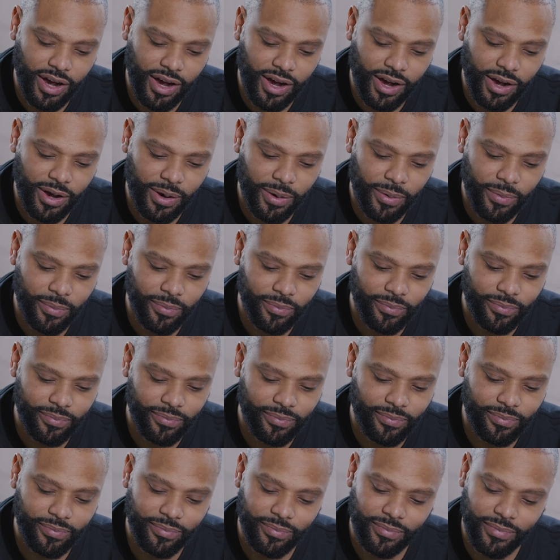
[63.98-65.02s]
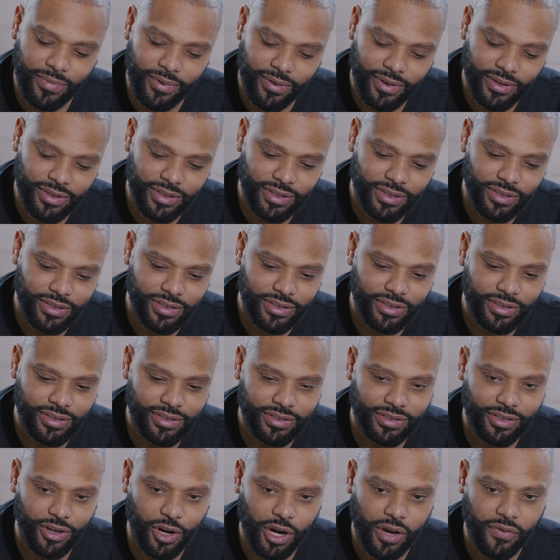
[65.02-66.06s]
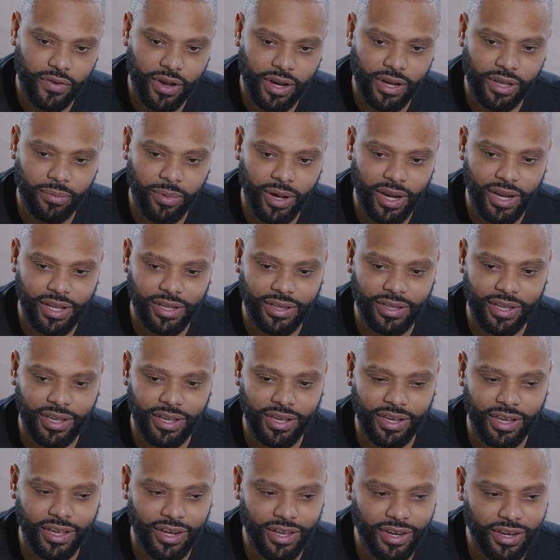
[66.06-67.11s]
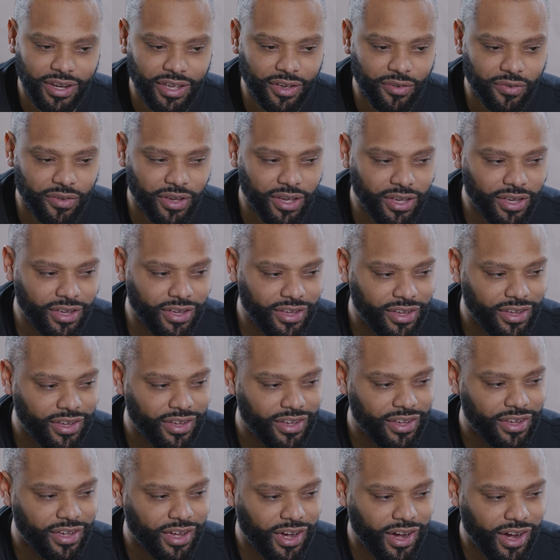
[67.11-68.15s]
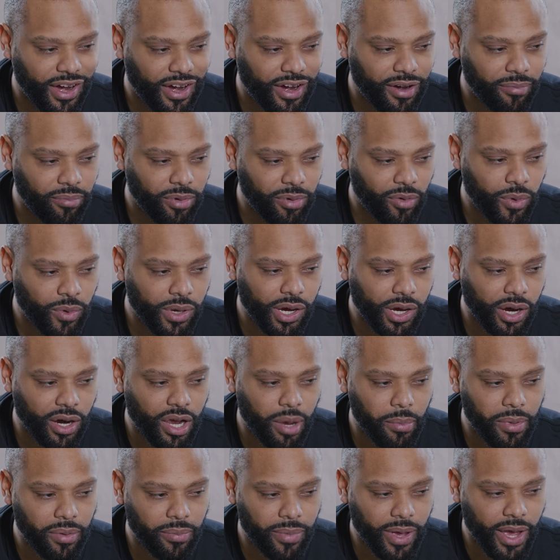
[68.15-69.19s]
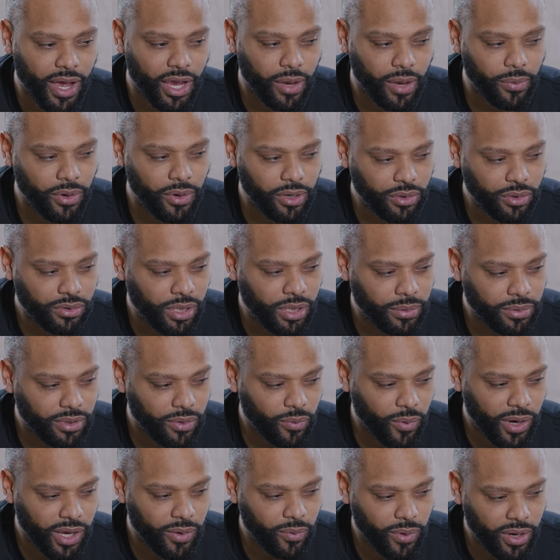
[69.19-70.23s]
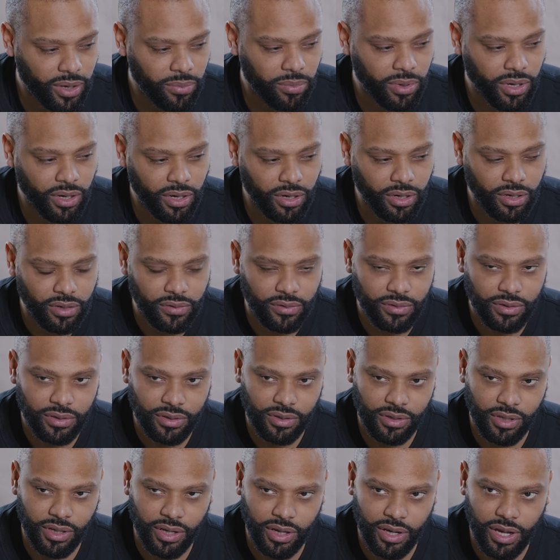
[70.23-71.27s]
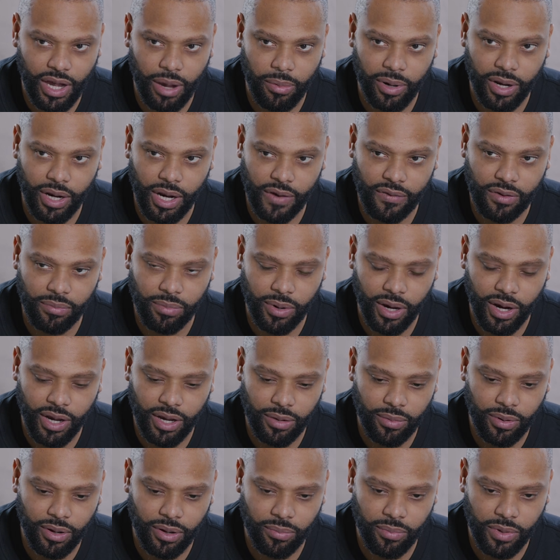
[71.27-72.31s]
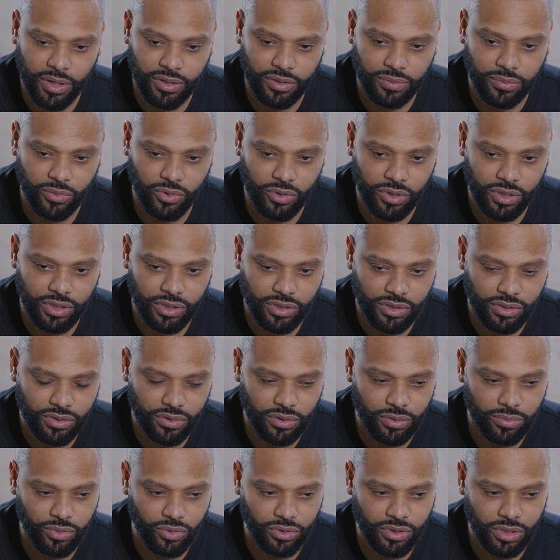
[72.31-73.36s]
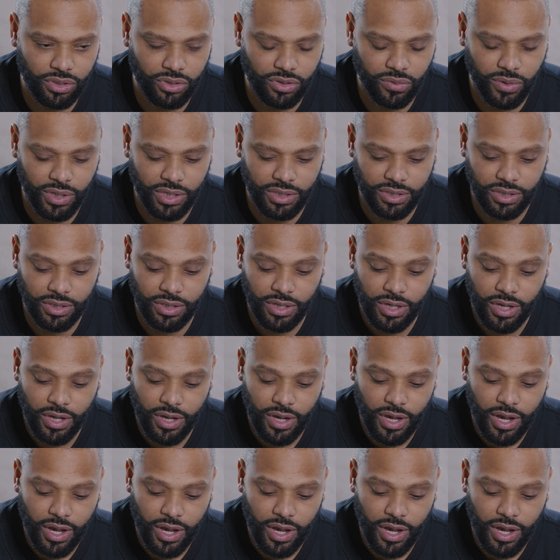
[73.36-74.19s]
Um, sorry for anybody that didn't get in the event. Yeah, yeah. Um, but we are coming back, and we're going to do something way, way bigger. That's a fact. To accommodate everybody in a much more suitable situation.